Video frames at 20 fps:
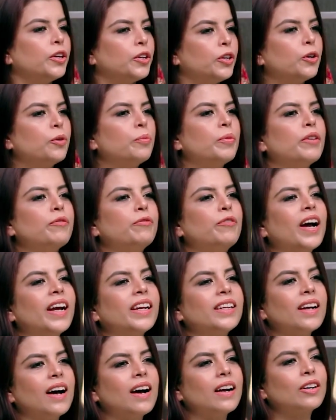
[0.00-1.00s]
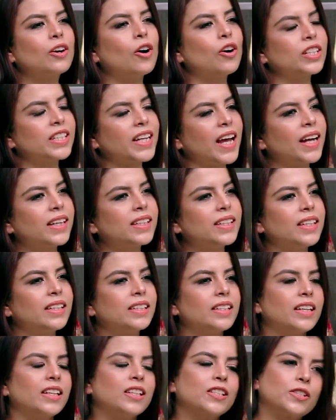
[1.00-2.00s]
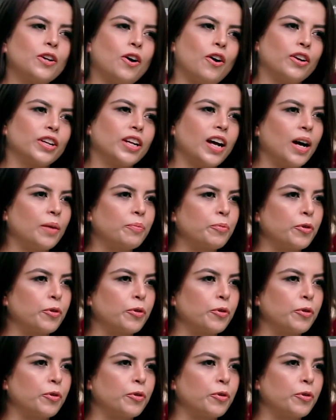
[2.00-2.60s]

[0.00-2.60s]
You may find our contact details on our